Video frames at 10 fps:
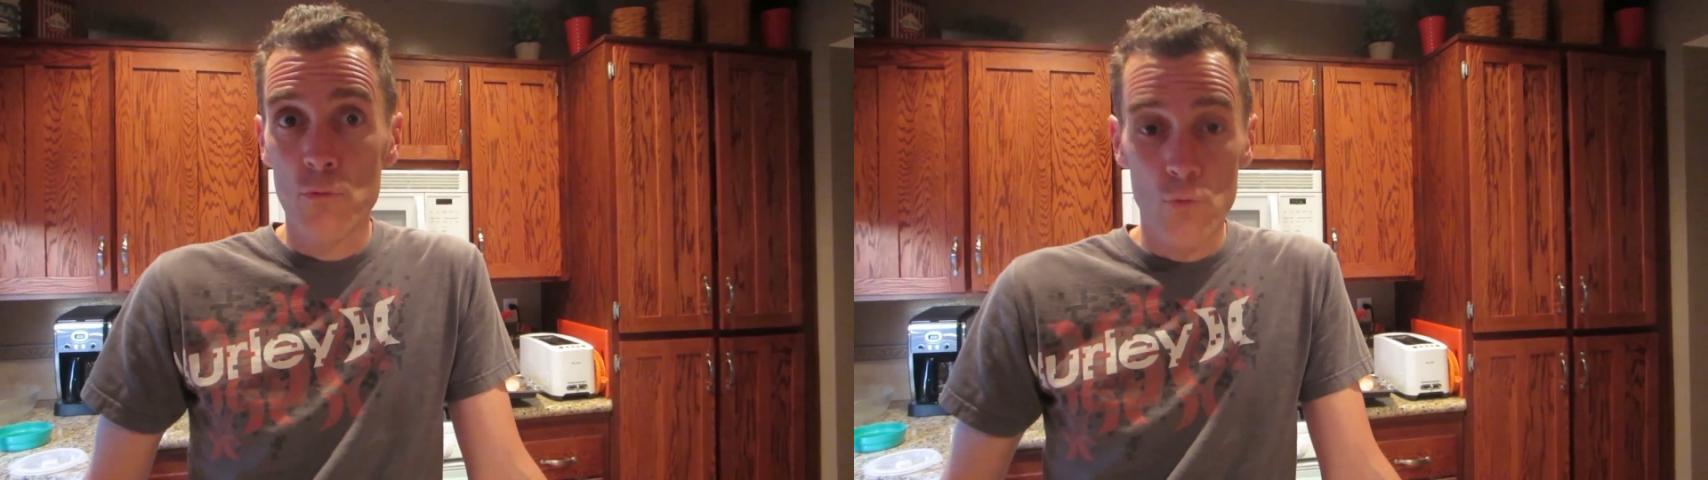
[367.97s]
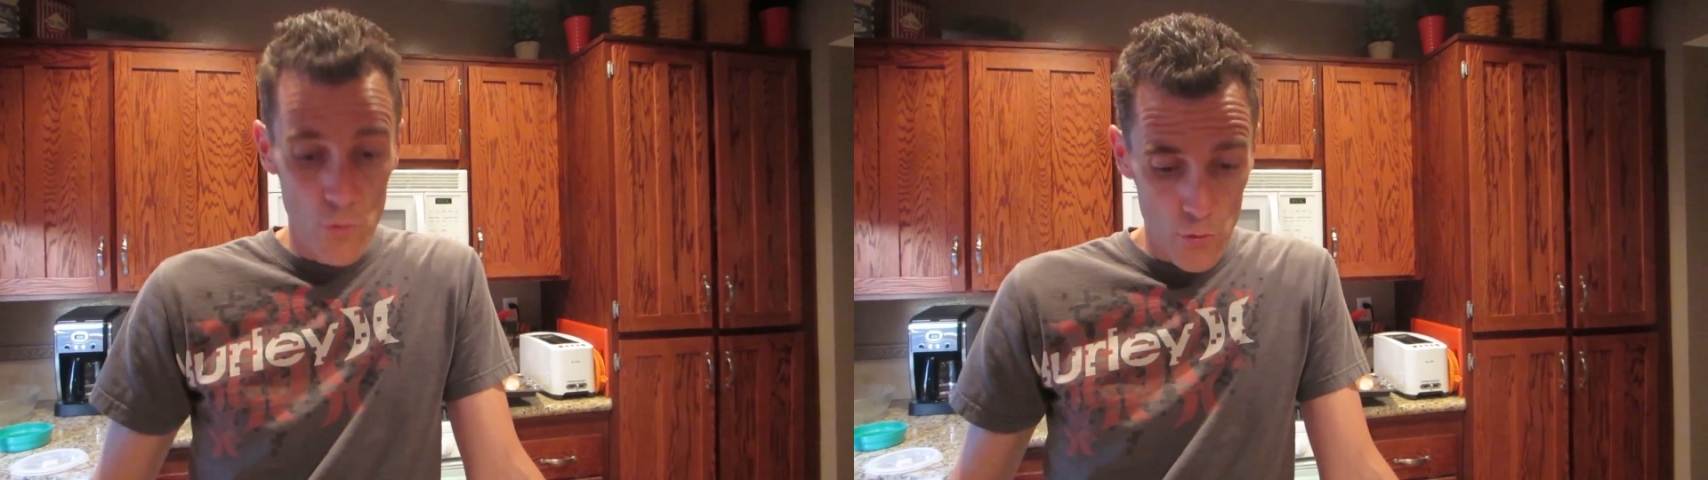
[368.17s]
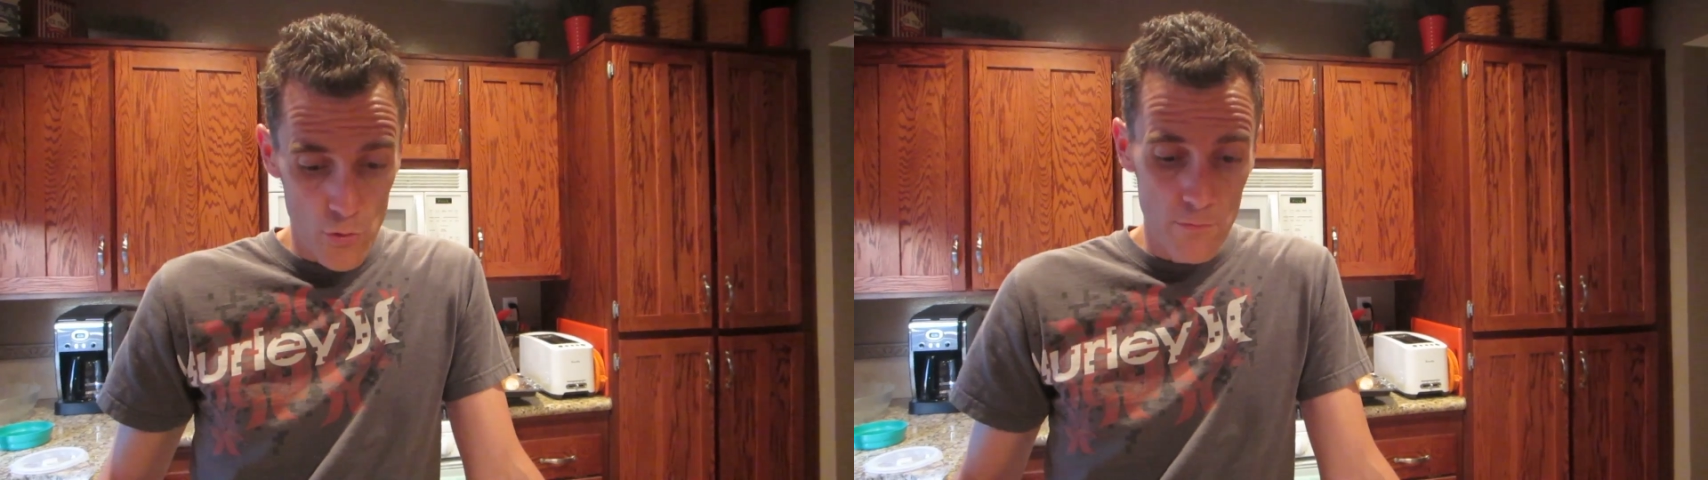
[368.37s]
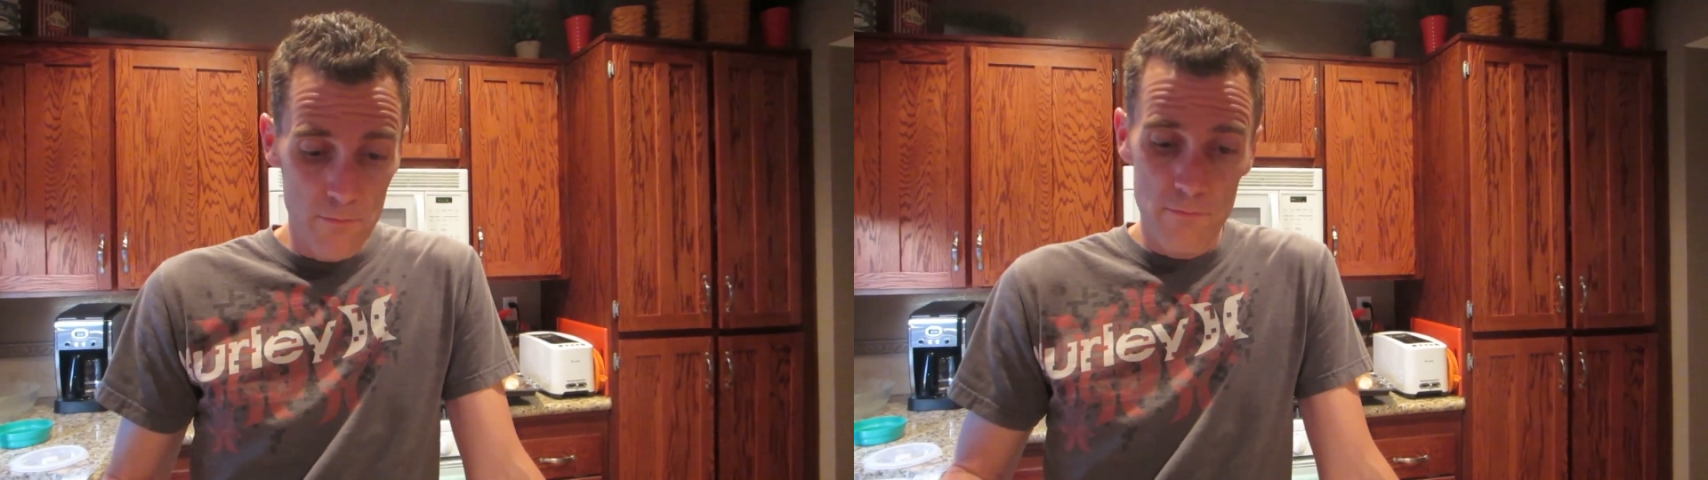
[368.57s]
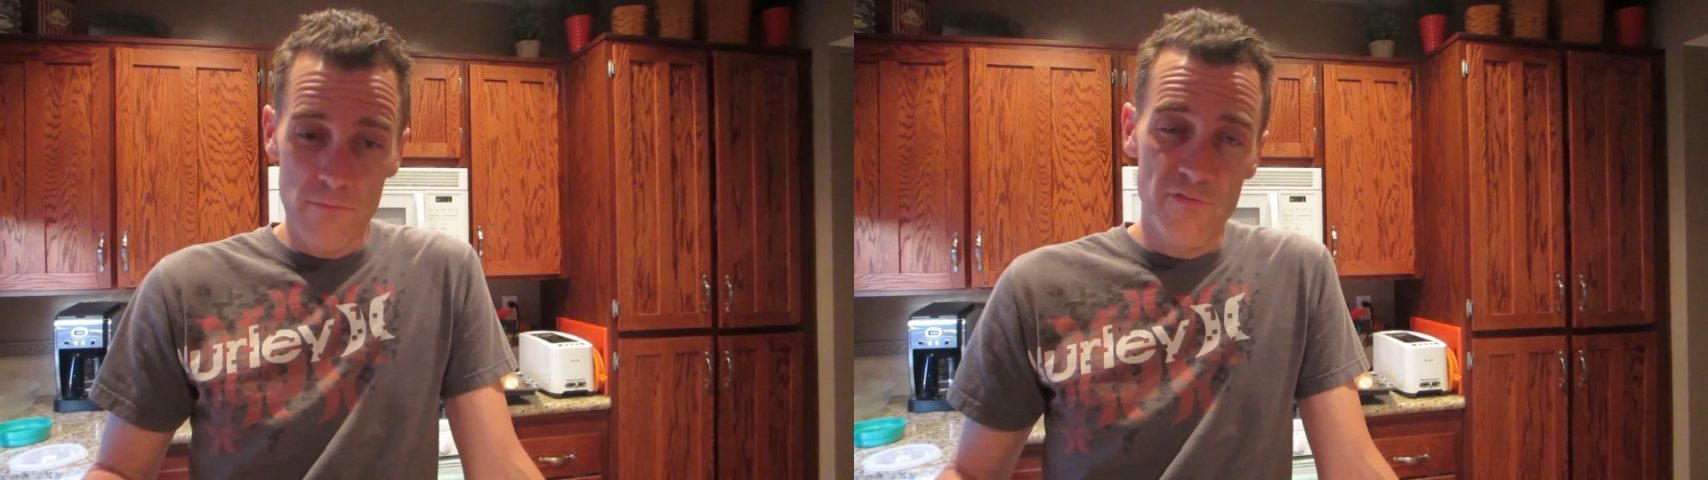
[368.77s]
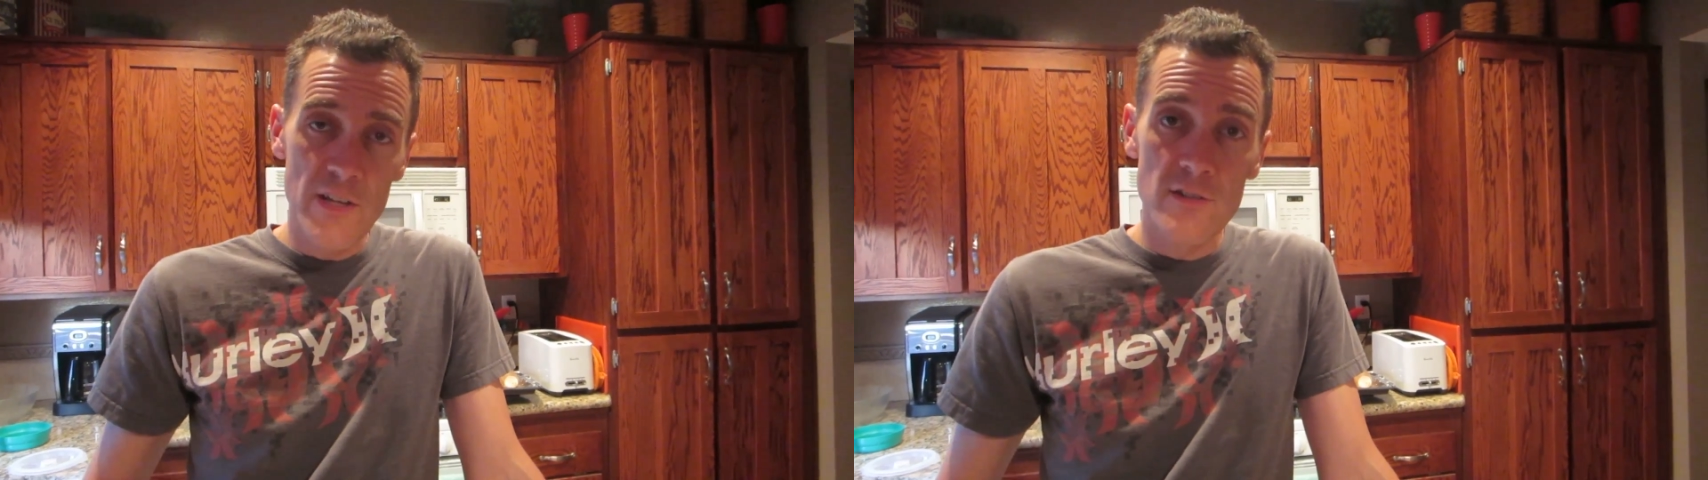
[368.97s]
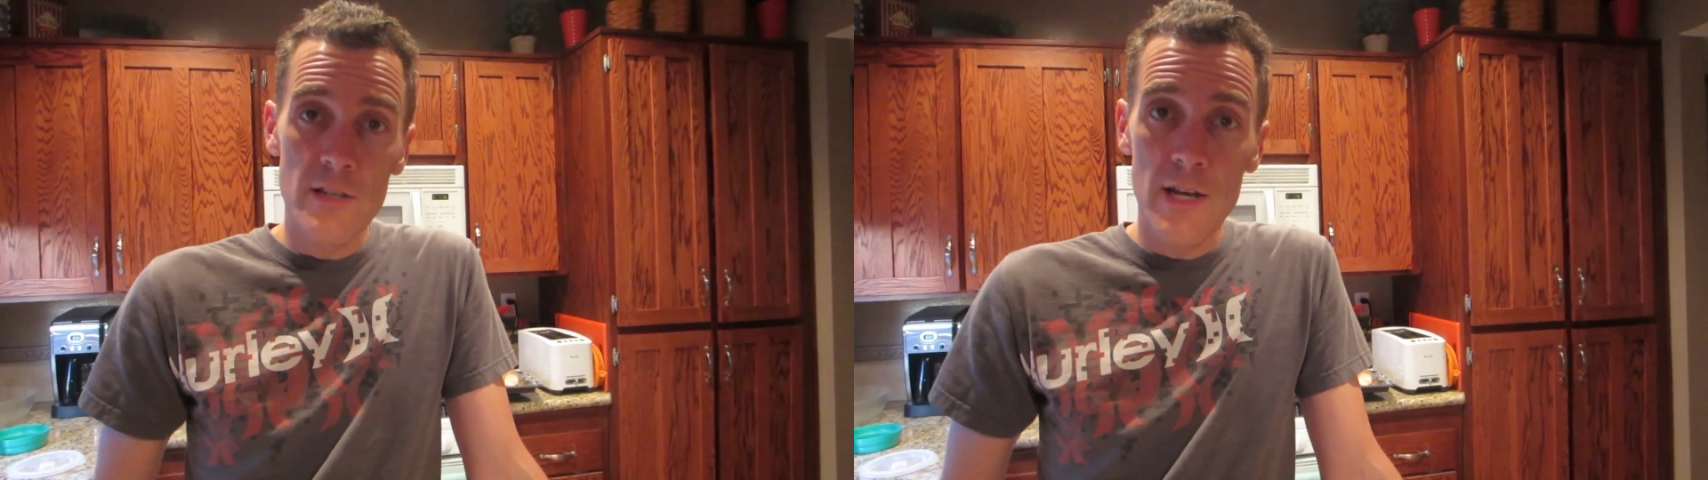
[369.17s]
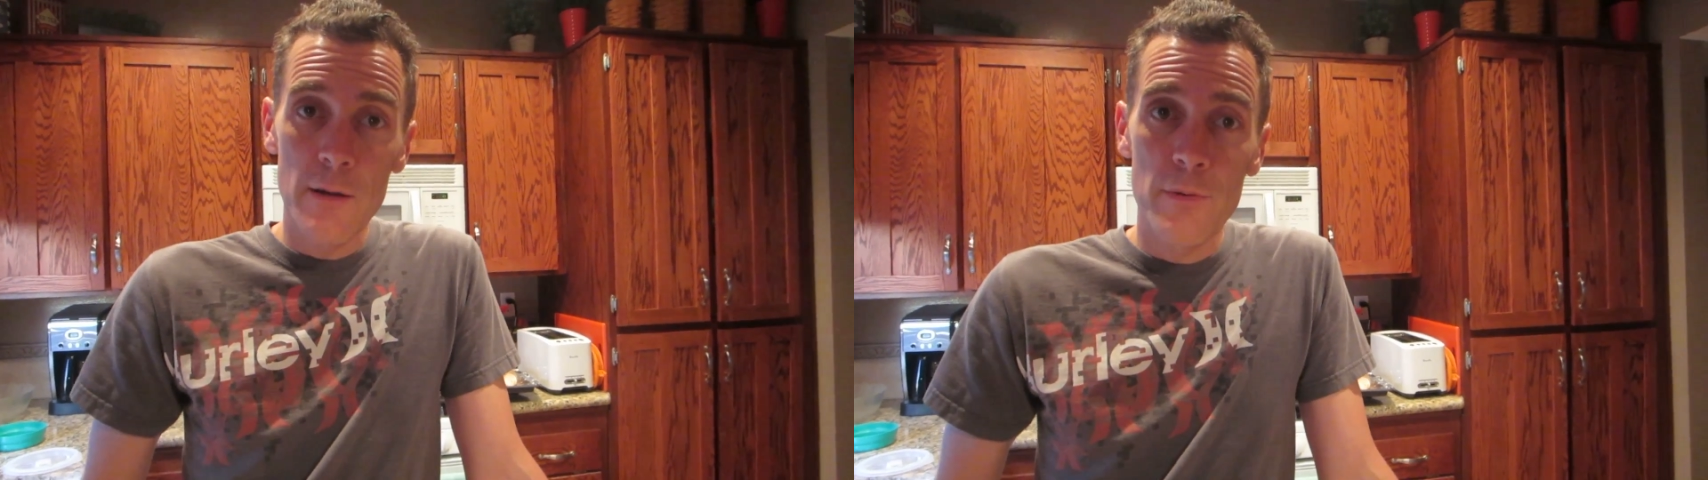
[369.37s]
We'll fix
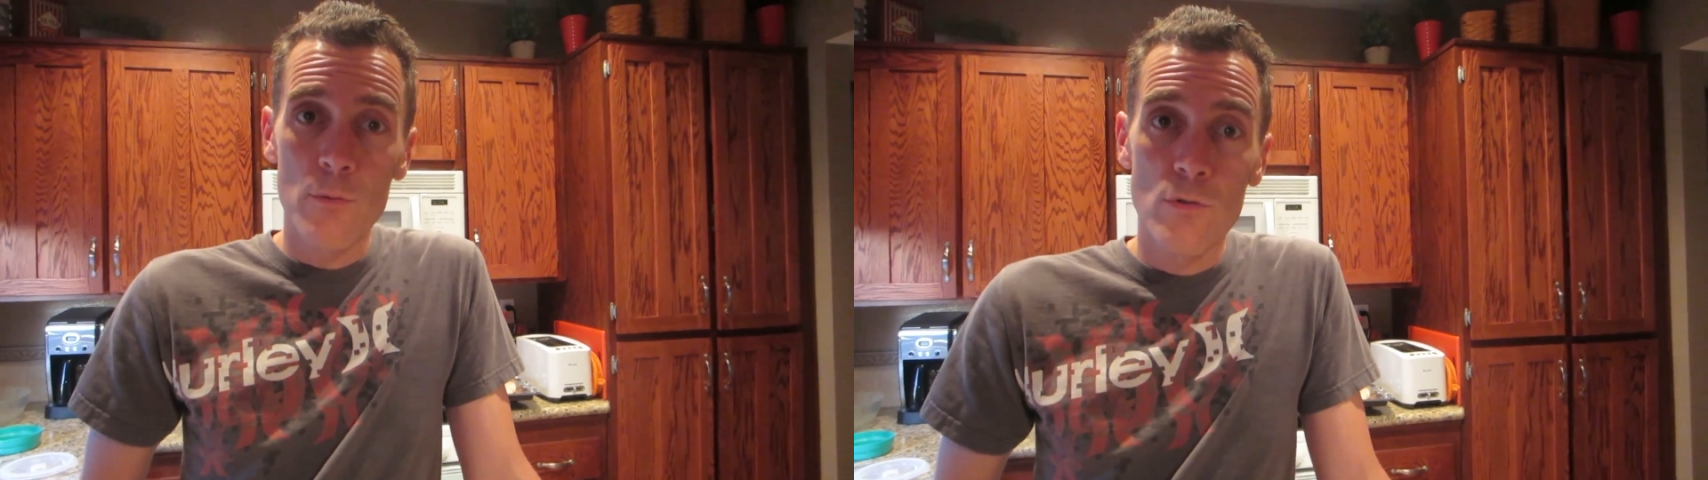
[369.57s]
it up and